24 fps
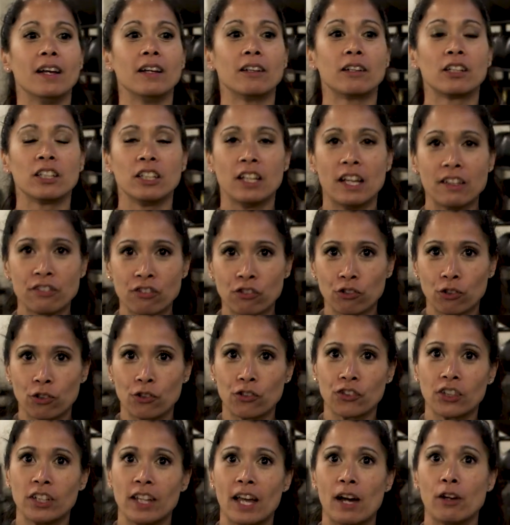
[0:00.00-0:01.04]

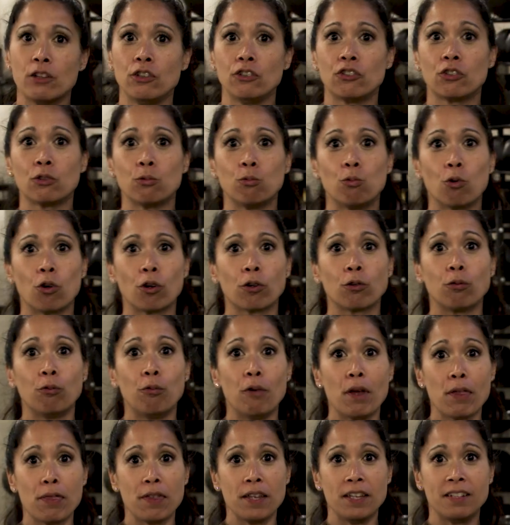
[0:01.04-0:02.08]
clusters allow you to work
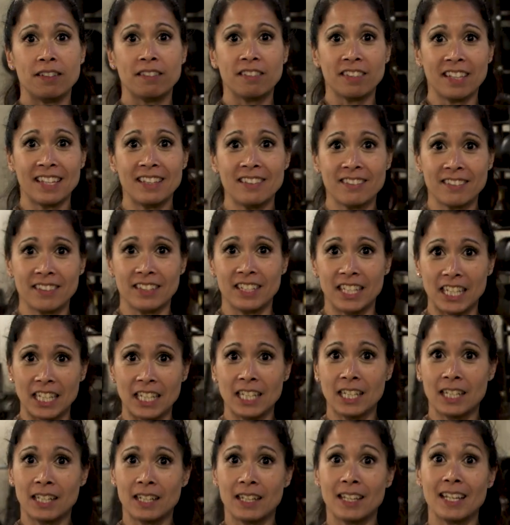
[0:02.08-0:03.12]
with intensity
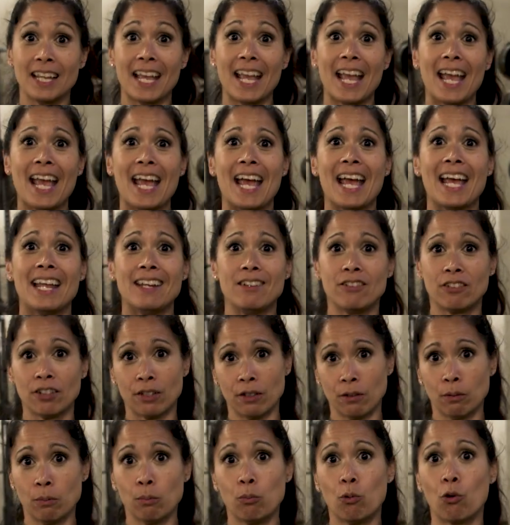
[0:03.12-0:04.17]
and
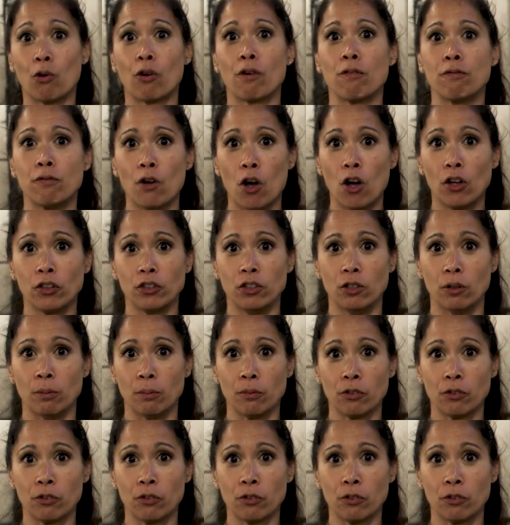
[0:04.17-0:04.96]
more volume.